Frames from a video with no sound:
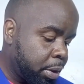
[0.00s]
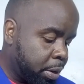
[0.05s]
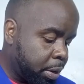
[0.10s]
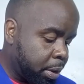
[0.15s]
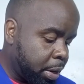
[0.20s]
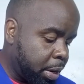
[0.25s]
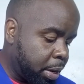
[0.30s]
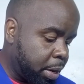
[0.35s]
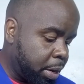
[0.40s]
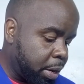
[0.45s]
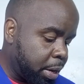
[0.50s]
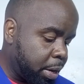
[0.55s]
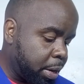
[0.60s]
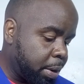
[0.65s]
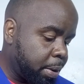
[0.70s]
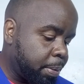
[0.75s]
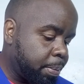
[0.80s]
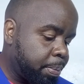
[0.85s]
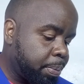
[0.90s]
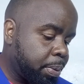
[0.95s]
And
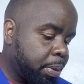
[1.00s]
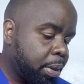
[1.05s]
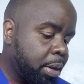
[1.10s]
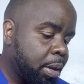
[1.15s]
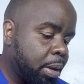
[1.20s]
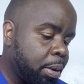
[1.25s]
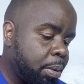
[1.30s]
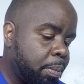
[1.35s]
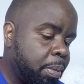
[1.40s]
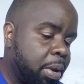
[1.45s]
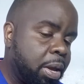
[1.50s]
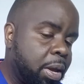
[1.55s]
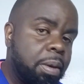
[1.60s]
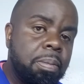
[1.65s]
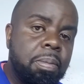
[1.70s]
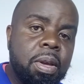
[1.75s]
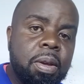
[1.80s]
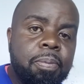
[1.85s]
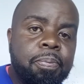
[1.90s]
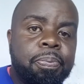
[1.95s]

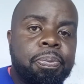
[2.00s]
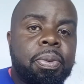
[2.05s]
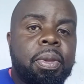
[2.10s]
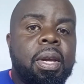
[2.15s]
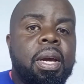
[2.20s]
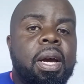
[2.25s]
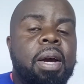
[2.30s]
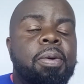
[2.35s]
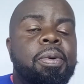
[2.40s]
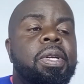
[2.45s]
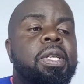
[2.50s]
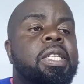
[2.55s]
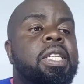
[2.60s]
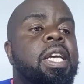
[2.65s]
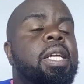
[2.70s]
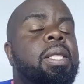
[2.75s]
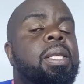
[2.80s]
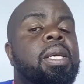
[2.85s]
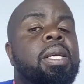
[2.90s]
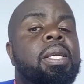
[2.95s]
maybe I will say
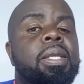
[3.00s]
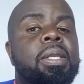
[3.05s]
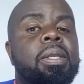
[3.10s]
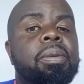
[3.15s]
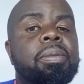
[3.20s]
this.